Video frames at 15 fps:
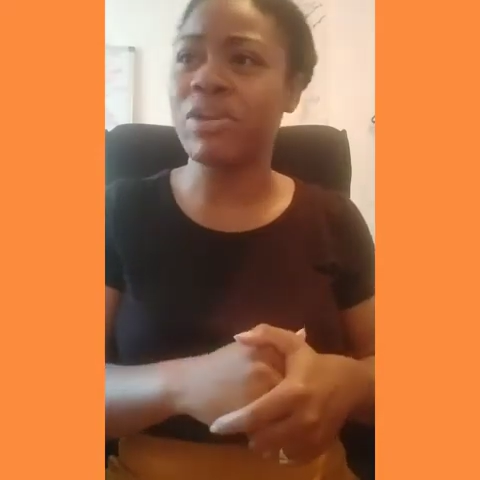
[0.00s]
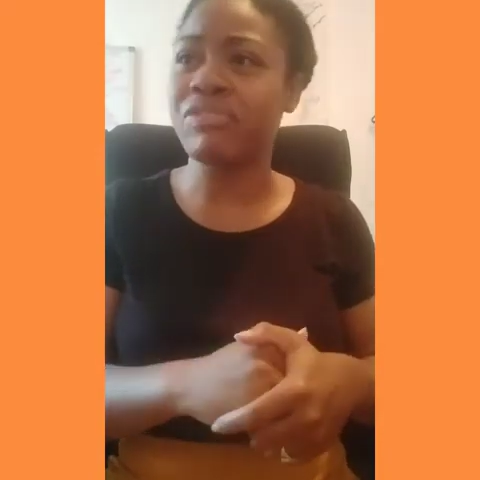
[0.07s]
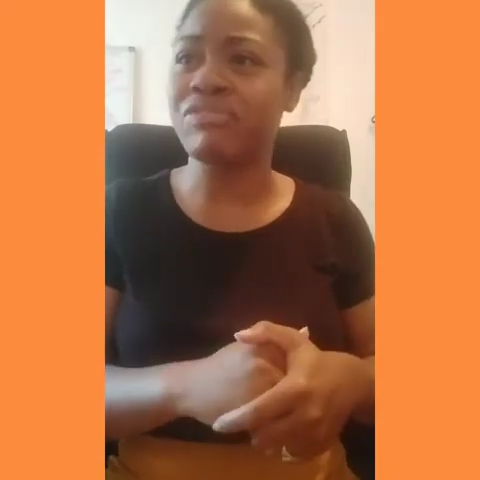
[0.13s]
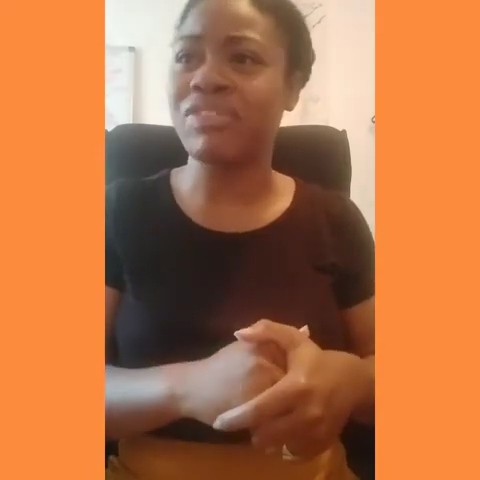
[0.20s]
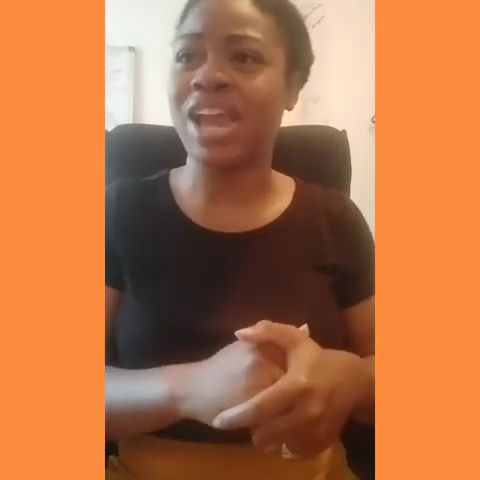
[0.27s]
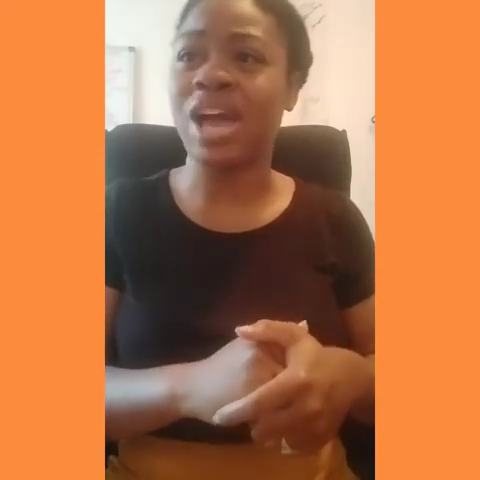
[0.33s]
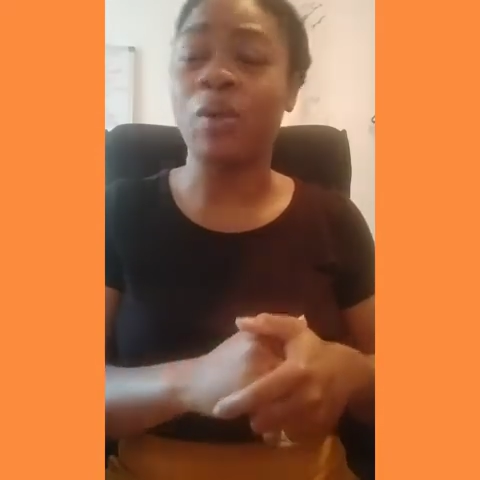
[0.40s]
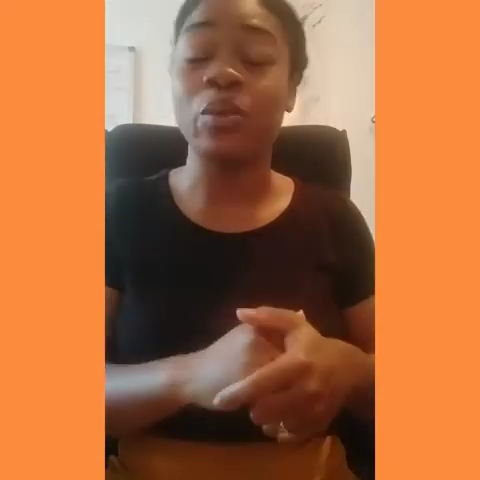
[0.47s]
We
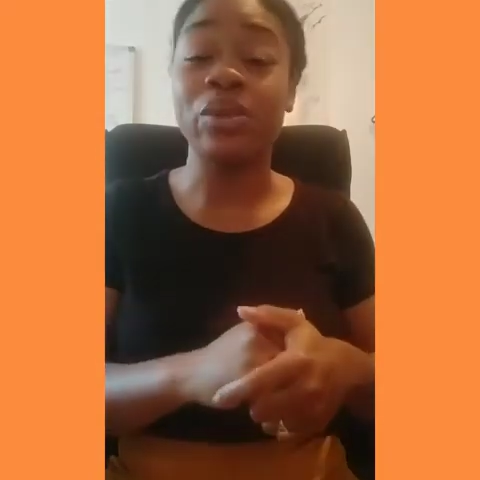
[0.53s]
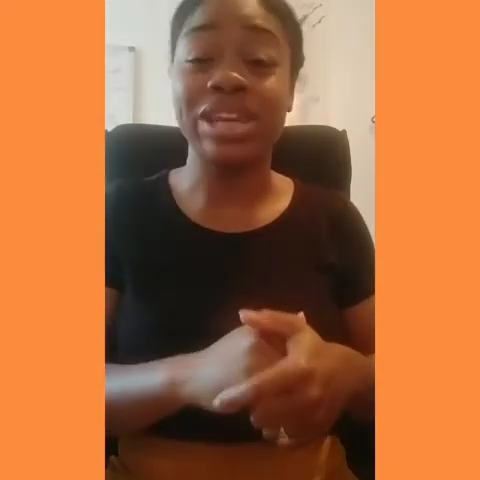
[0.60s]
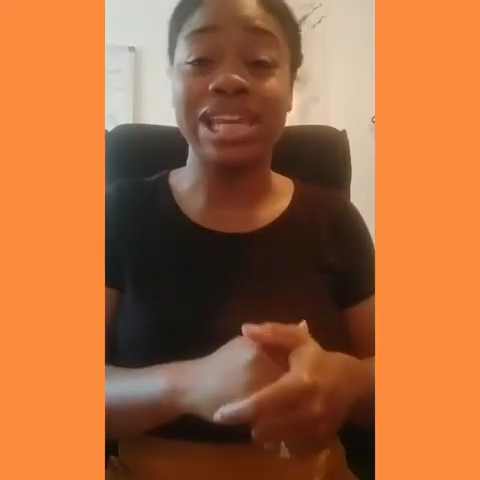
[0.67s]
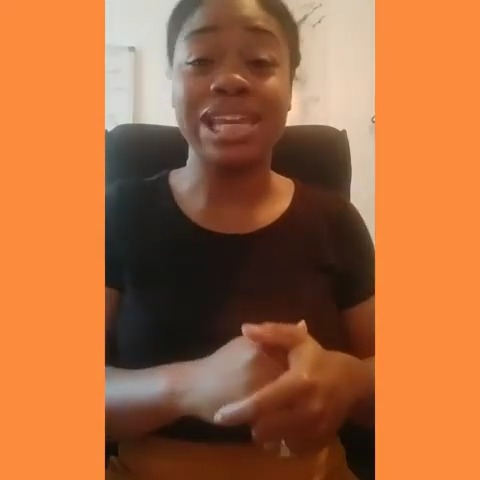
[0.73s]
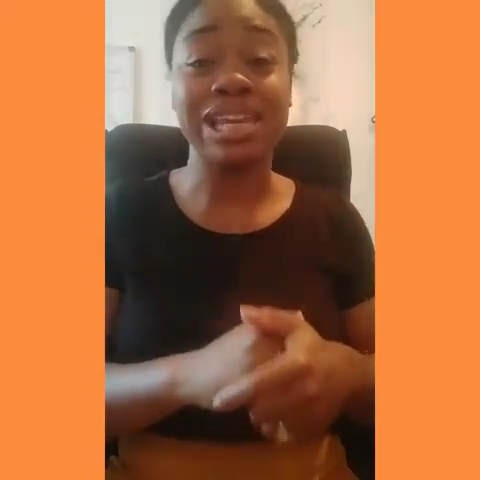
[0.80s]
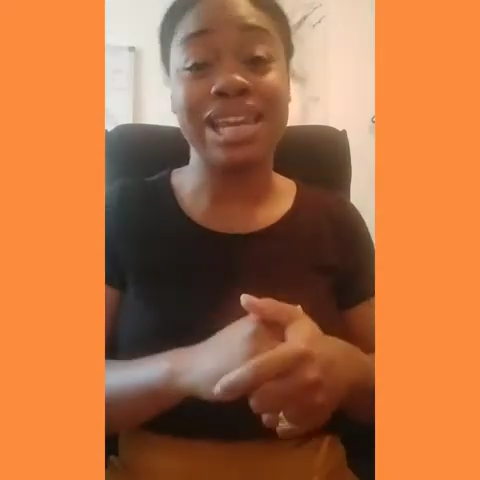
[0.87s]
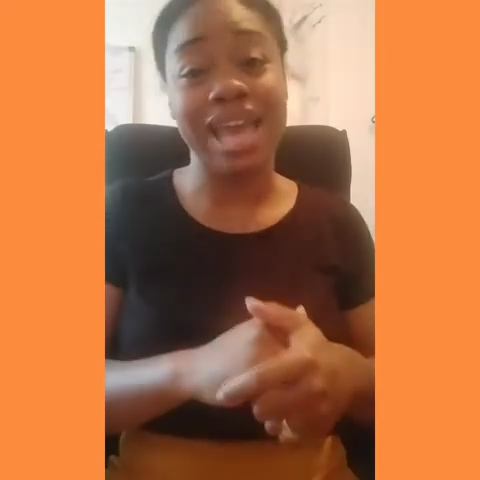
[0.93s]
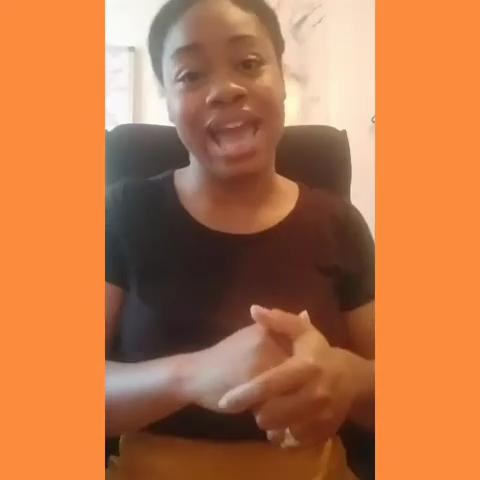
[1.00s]
feel like we
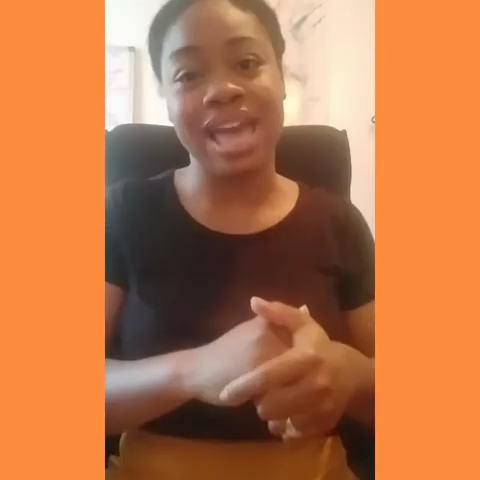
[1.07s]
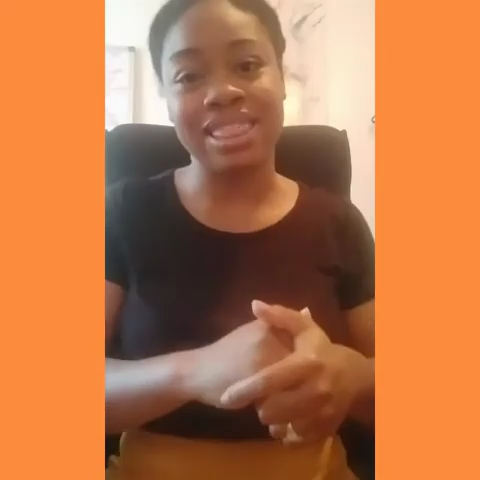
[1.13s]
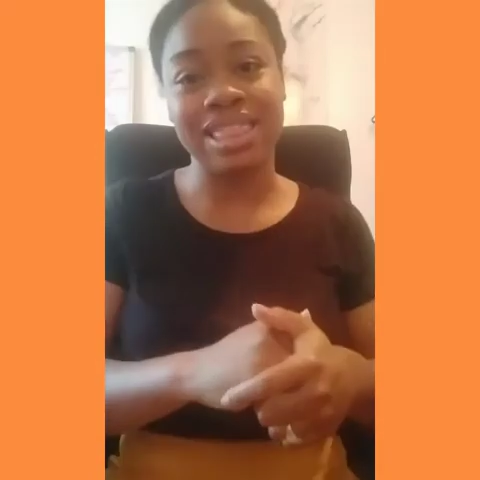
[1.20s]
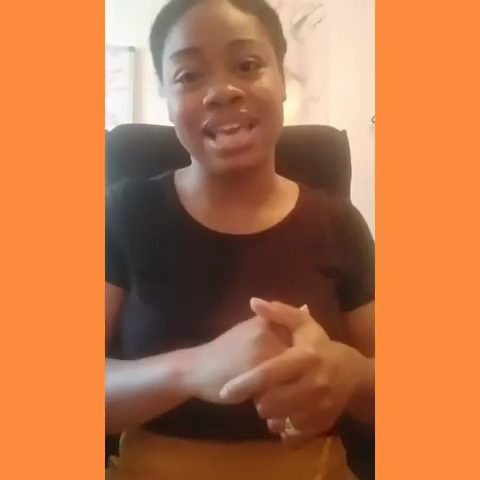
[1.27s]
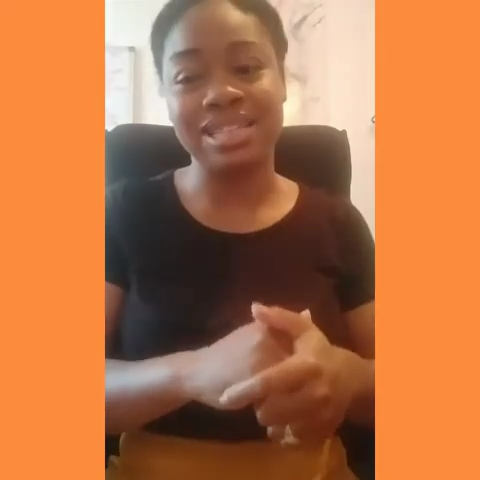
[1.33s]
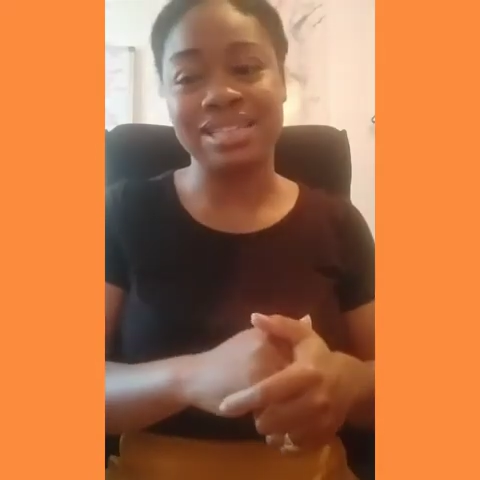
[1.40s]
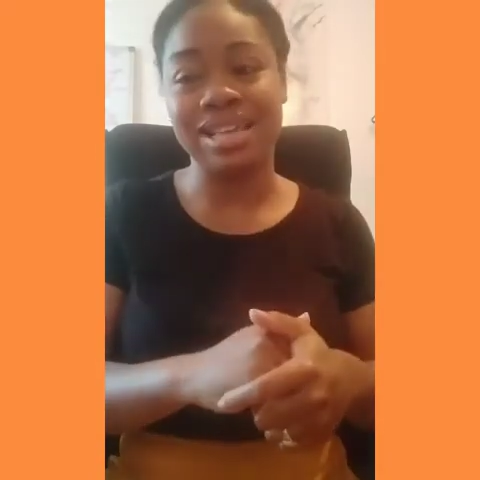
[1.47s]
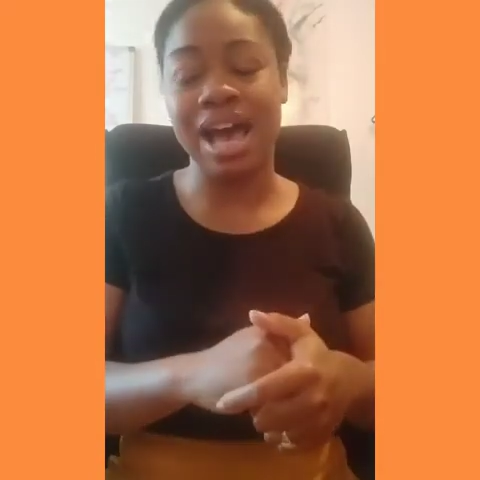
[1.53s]
need it at
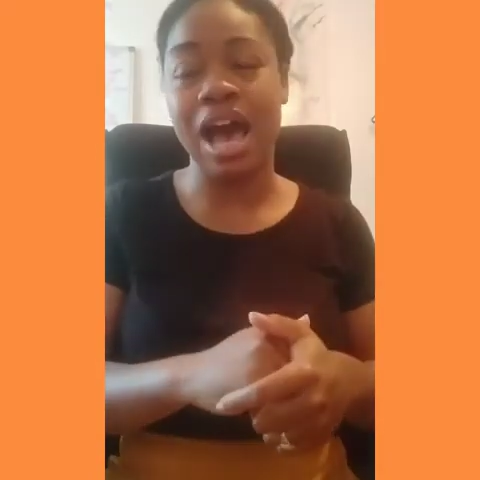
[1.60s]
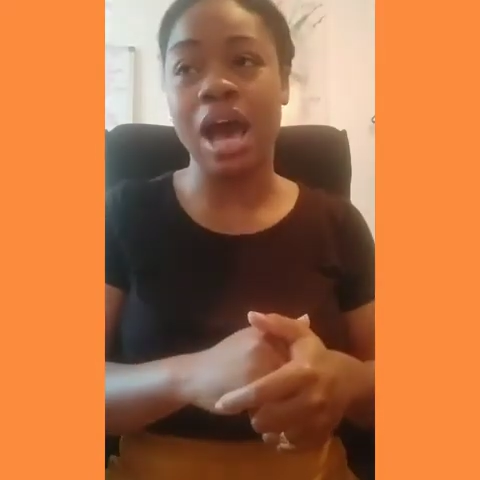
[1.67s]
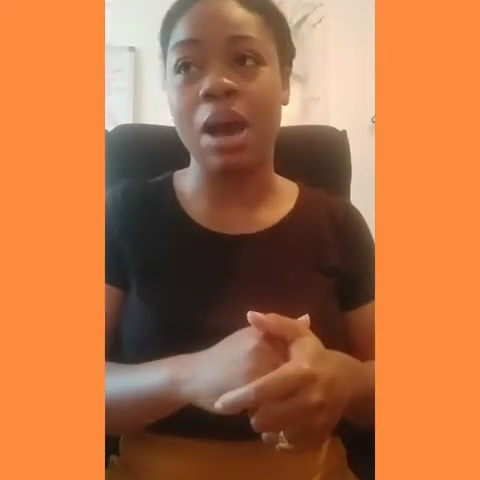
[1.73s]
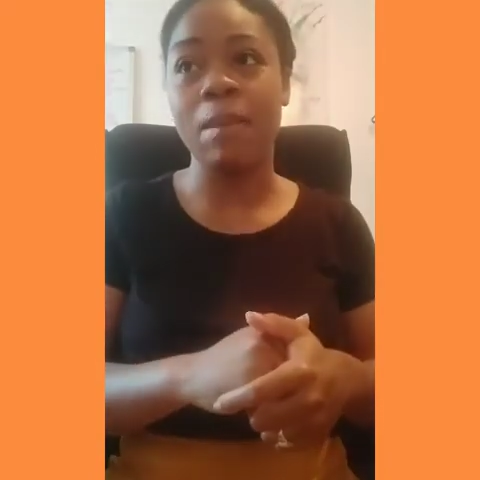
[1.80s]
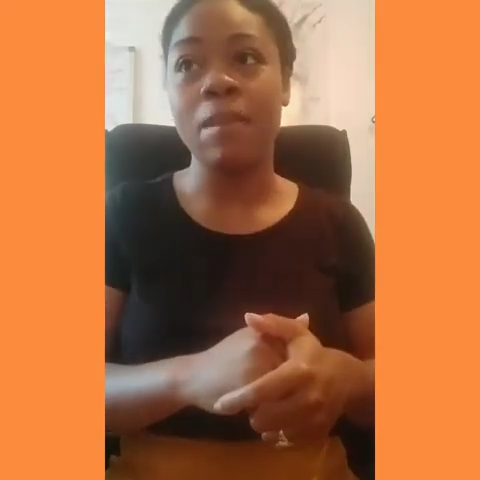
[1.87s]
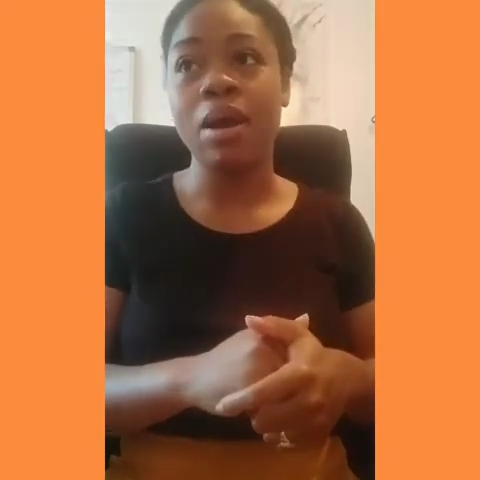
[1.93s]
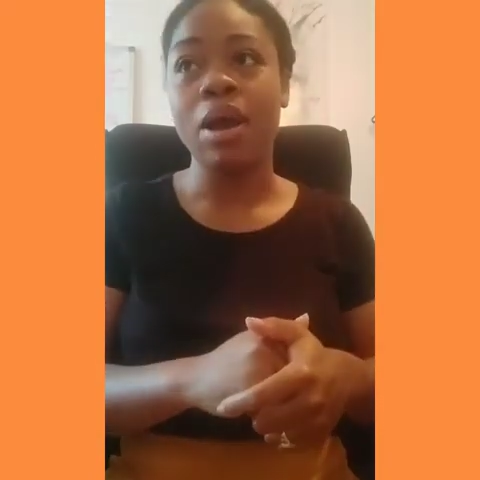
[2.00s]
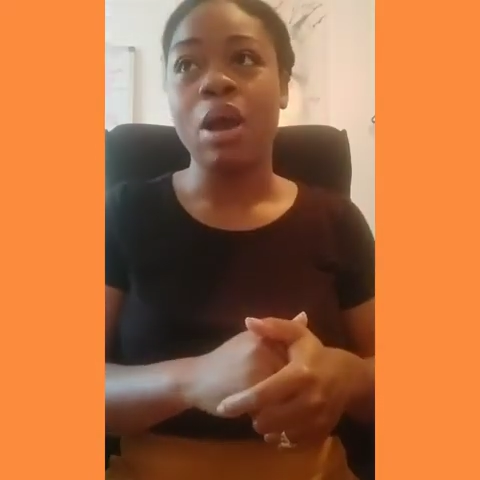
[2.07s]
that
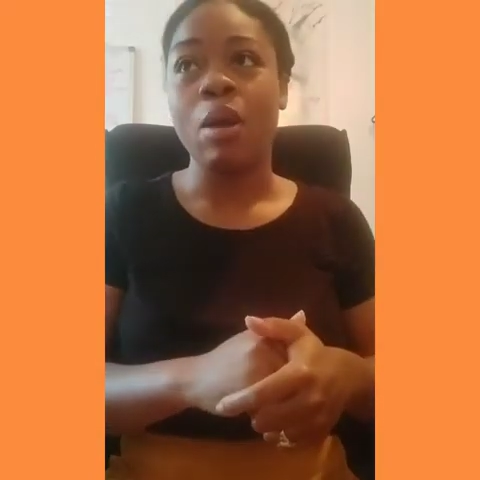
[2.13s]
time.